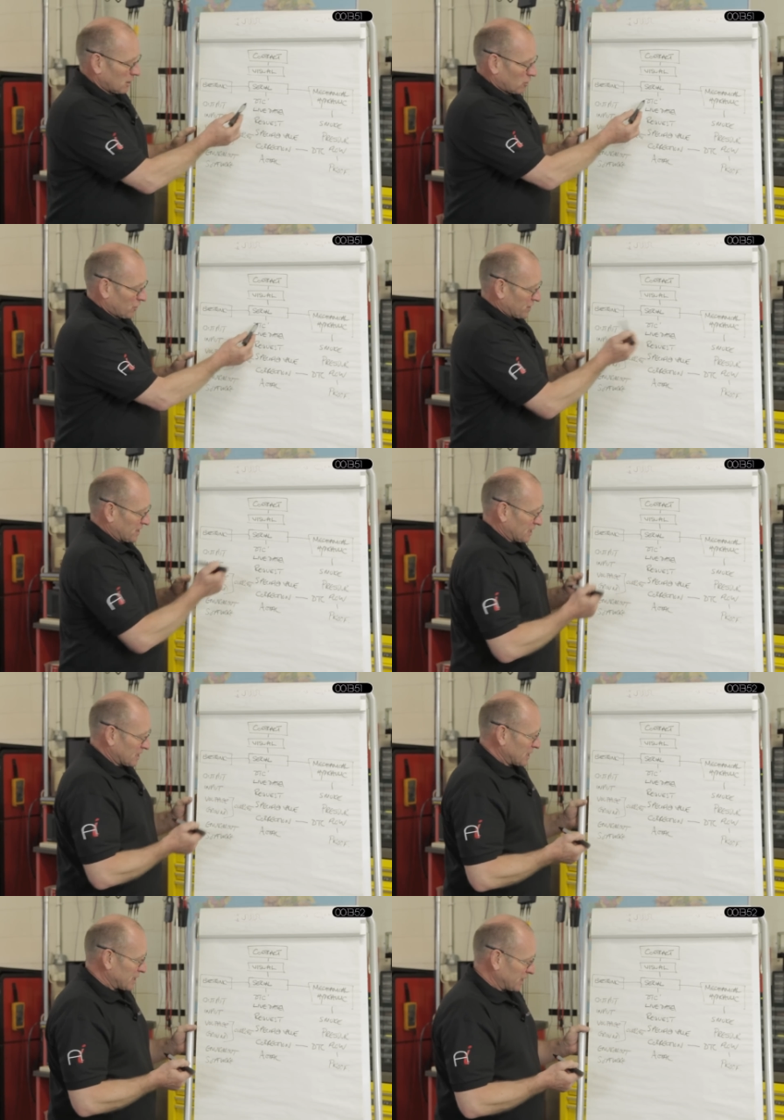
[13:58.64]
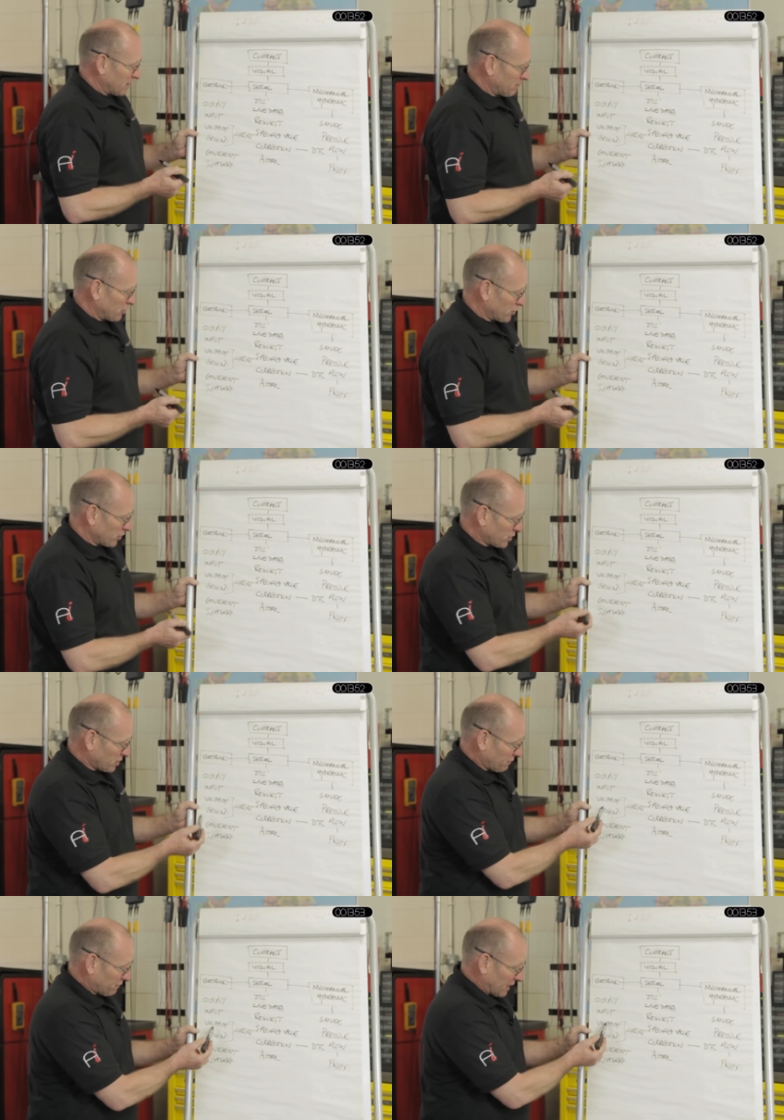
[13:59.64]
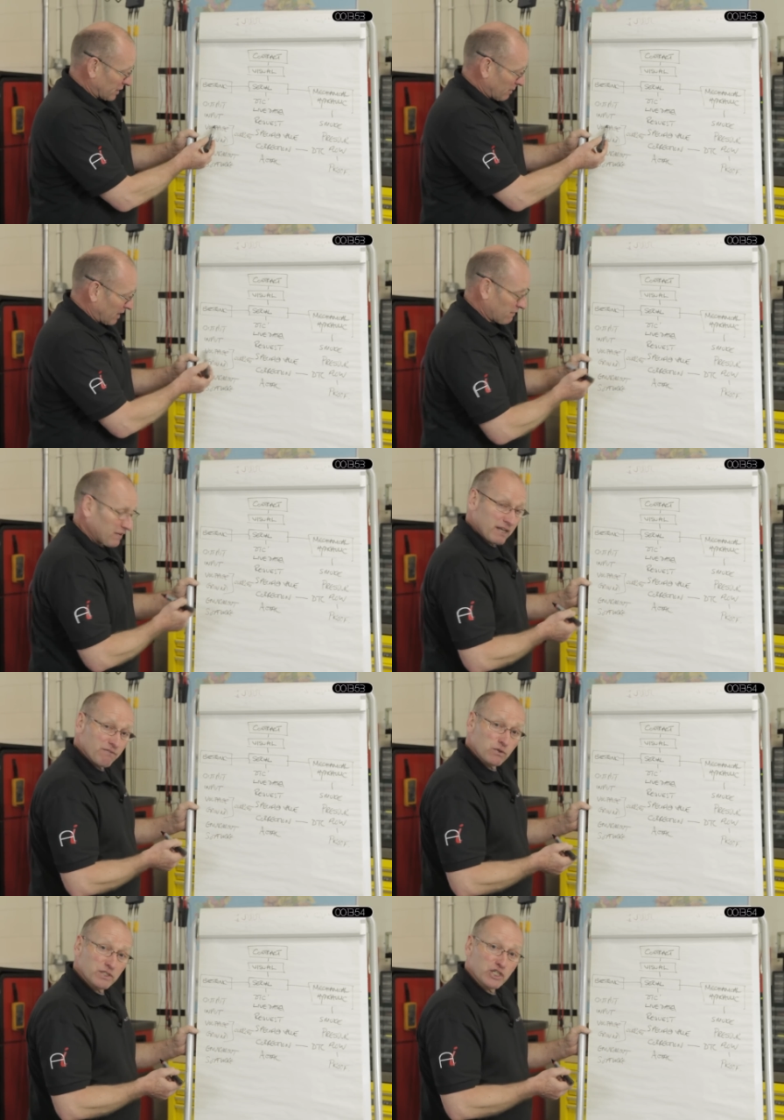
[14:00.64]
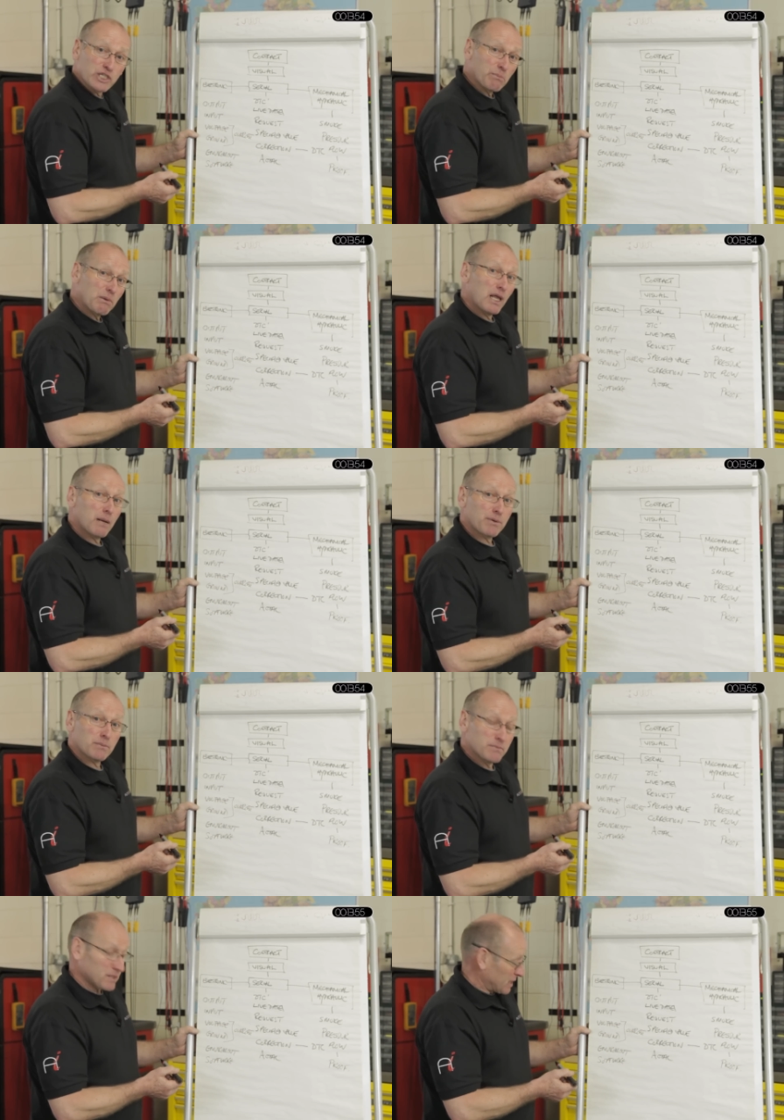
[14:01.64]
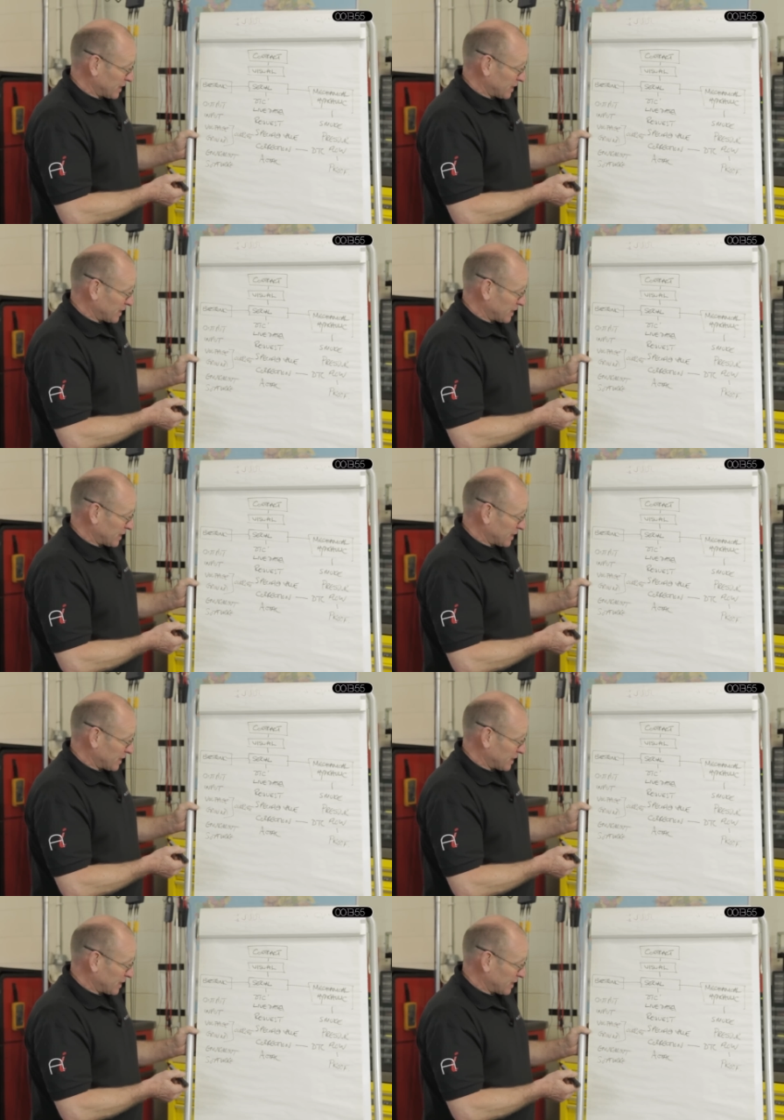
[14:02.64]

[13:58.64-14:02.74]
Could the DTC be due to the fact that we have a voltage supply problem to the